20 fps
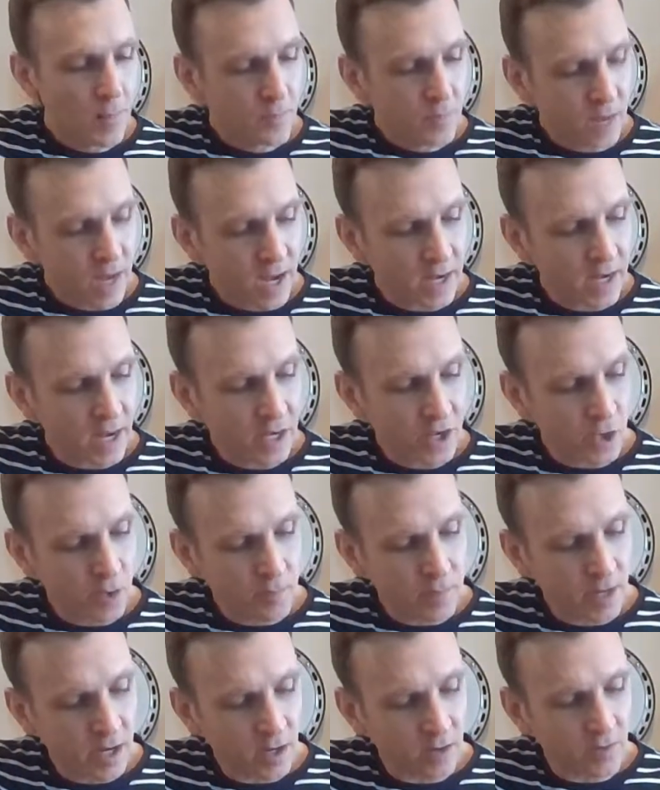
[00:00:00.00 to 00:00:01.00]
and then your
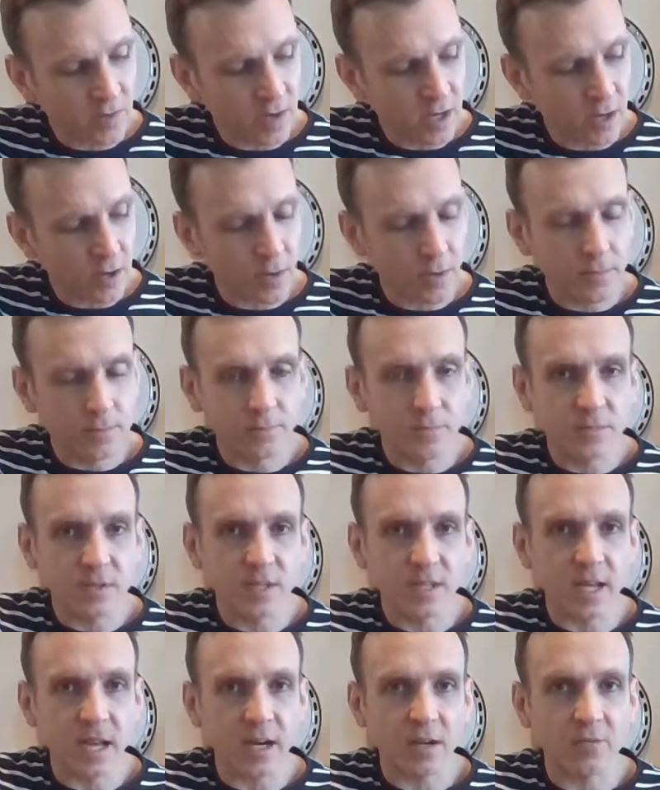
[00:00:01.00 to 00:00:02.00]
middle finger,
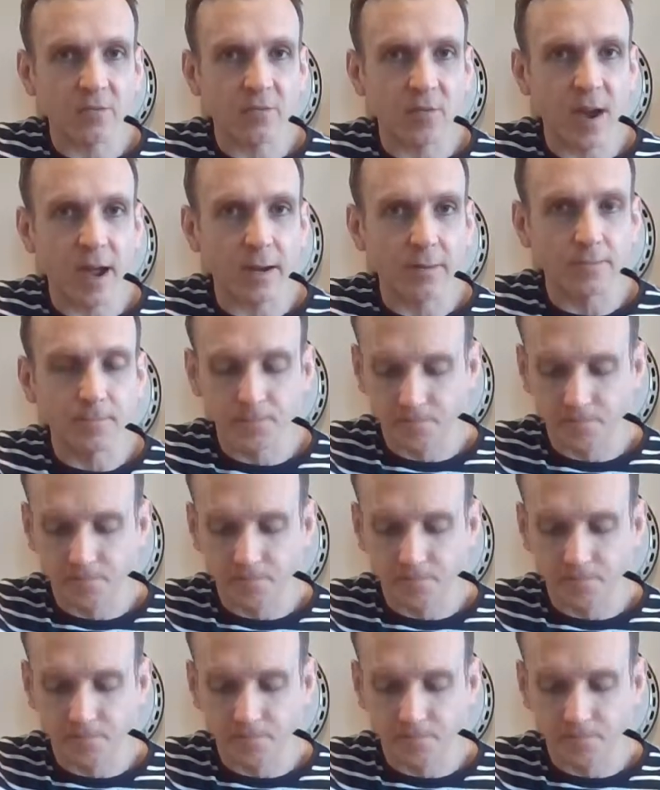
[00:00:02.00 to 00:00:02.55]
2nd fret.